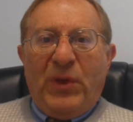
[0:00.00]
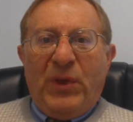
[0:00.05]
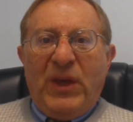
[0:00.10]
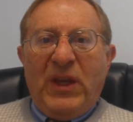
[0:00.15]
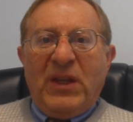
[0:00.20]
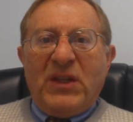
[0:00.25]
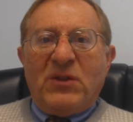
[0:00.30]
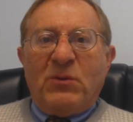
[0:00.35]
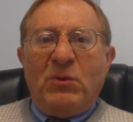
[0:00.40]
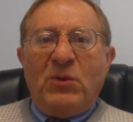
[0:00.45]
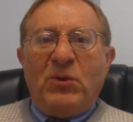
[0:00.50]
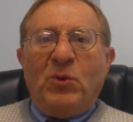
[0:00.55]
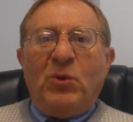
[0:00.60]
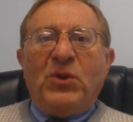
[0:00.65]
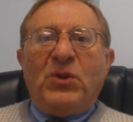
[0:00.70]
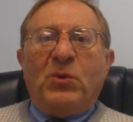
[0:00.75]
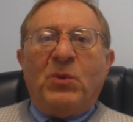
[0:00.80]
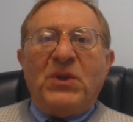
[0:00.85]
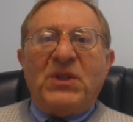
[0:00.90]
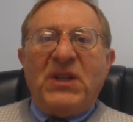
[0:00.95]
things, we do
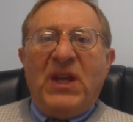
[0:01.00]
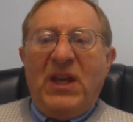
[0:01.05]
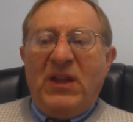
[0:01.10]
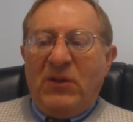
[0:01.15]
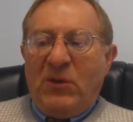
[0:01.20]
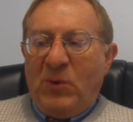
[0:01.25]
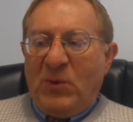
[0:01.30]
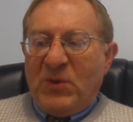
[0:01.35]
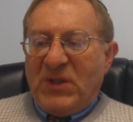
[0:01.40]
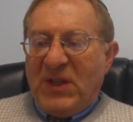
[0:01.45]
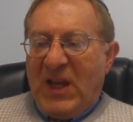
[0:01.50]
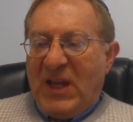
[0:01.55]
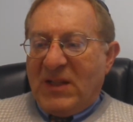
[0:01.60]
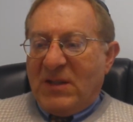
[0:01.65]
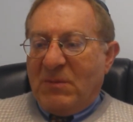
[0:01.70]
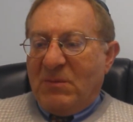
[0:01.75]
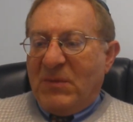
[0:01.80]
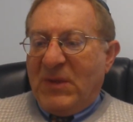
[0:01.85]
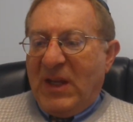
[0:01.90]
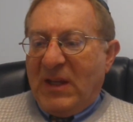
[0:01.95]
it with
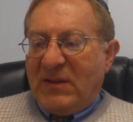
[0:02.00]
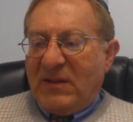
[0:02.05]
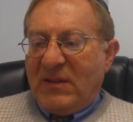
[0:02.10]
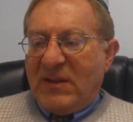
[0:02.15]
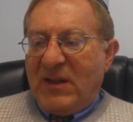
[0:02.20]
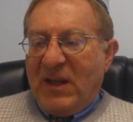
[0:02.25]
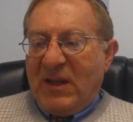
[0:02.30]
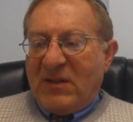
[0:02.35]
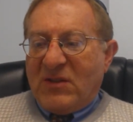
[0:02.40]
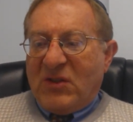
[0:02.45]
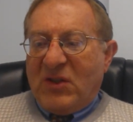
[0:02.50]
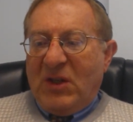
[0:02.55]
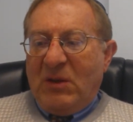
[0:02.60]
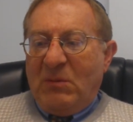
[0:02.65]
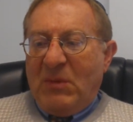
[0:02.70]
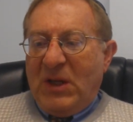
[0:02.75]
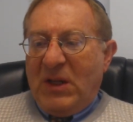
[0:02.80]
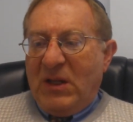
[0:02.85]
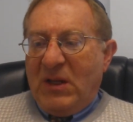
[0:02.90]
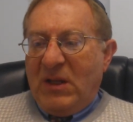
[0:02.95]
enthusiasm. That's
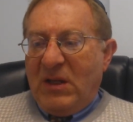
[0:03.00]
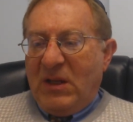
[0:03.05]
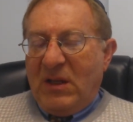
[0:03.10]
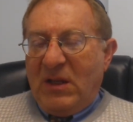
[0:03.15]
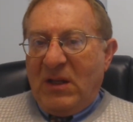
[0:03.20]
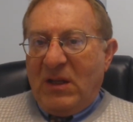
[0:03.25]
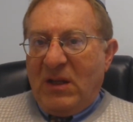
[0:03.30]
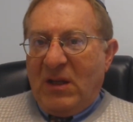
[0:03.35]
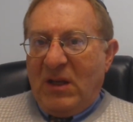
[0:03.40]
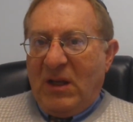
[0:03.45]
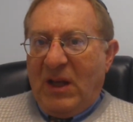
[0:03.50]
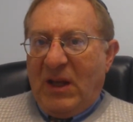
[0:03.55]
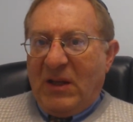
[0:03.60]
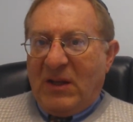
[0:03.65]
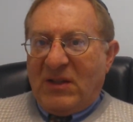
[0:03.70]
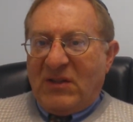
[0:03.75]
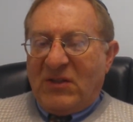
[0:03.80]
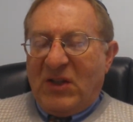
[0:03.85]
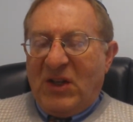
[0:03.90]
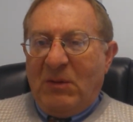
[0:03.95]
extremely
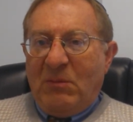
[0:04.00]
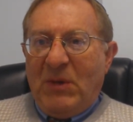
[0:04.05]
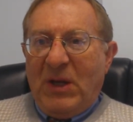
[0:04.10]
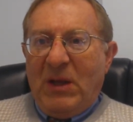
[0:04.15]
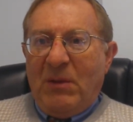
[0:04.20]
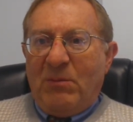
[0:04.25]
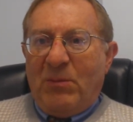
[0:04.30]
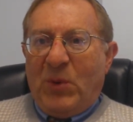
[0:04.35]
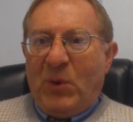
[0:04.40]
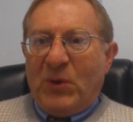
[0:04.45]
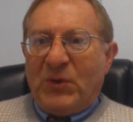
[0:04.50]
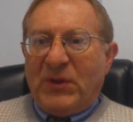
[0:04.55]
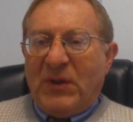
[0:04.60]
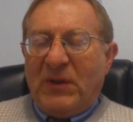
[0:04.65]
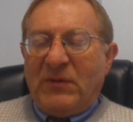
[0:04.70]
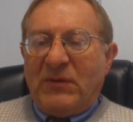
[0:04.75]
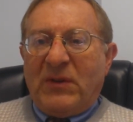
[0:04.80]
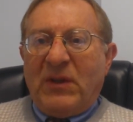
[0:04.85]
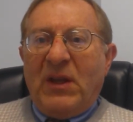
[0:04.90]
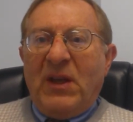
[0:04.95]

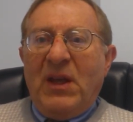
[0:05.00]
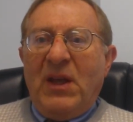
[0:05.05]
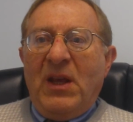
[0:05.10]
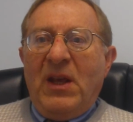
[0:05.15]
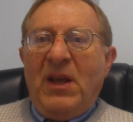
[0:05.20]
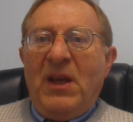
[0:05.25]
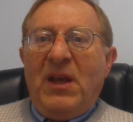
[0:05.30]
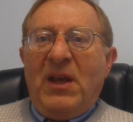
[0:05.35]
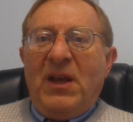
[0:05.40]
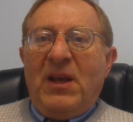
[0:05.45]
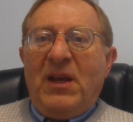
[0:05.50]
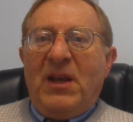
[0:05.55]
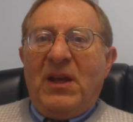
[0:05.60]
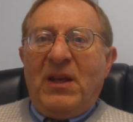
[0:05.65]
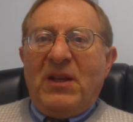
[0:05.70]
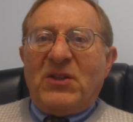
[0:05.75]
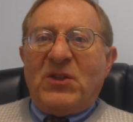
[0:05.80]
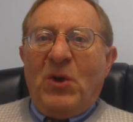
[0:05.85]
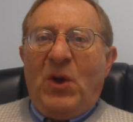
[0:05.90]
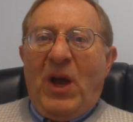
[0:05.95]
important.
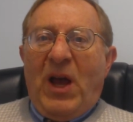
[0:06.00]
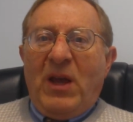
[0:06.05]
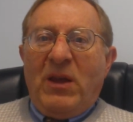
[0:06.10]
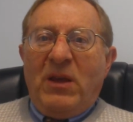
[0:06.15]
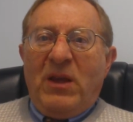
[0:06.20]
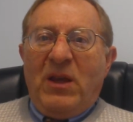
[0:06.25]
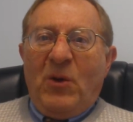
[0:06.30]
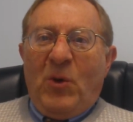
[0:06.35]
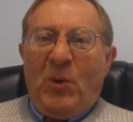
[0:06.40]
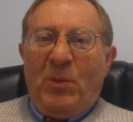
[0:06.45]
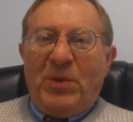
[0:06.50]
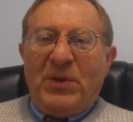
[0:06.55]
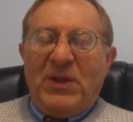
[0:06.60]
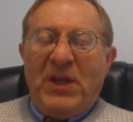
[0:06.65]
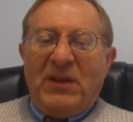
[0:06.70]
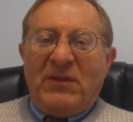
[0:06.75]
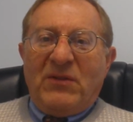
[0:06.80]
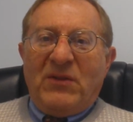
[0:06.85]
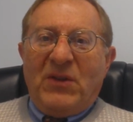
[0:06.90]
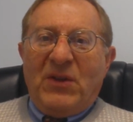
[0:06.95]
So I hope
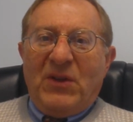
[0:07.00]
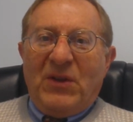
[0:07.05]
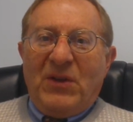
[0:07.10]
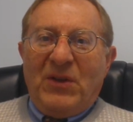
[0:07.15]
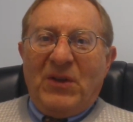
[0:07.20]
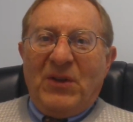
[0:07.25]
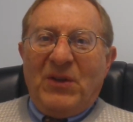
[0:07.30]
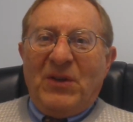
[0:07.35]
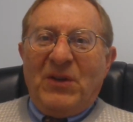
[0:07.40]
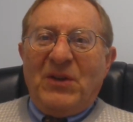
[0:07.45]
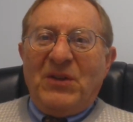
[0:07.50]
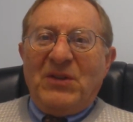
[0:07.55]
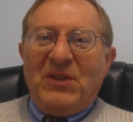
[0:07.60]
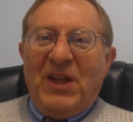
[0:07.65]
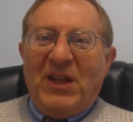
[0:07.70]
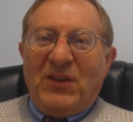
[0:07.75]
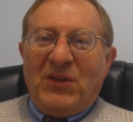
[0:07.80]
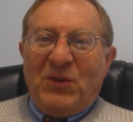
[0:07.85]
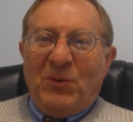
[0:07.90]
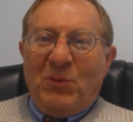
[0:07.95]

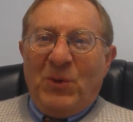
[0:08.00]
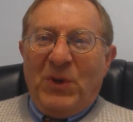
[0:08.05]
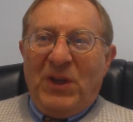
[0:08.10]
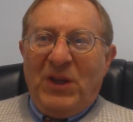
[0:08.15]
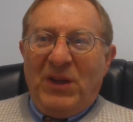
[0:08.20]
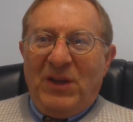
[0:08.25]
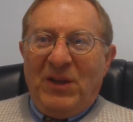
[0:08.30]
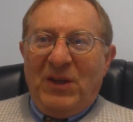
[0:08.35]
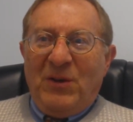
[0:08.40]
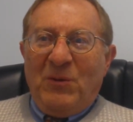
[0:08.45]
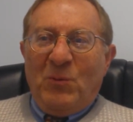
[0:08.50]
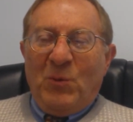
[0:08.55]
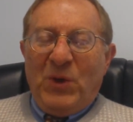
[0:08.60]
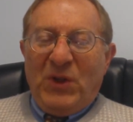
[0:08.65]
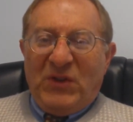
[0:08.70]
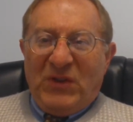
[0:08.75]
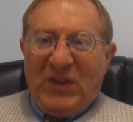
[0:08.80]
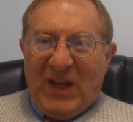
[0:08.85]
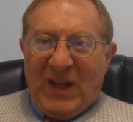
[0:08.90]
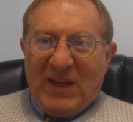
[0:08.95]
that
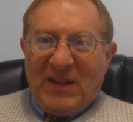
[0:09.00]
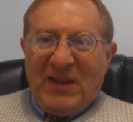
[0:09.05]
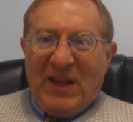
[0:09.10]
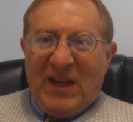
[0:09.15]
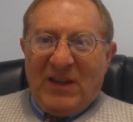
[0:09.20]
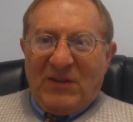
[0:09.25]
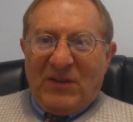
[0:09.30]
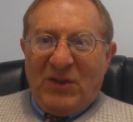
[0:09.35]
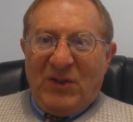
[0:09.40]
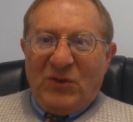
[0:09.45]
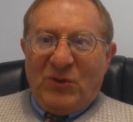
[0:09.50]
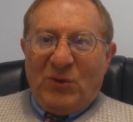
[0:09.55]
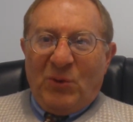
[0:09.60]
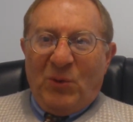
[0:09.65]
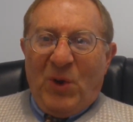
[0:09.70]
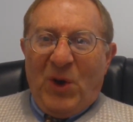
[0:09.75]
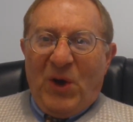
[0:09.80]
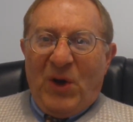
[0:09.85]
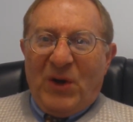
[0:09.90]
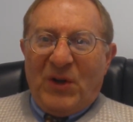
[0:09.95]
we take that into
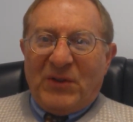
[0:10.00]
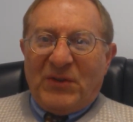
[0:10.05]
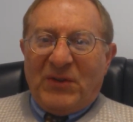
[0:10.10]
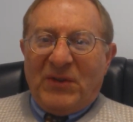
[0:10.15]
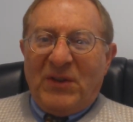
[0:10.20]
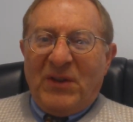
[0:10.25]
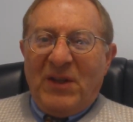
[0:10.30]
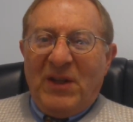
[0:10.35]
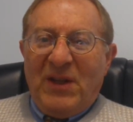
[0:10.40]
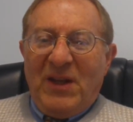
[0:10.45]
heart.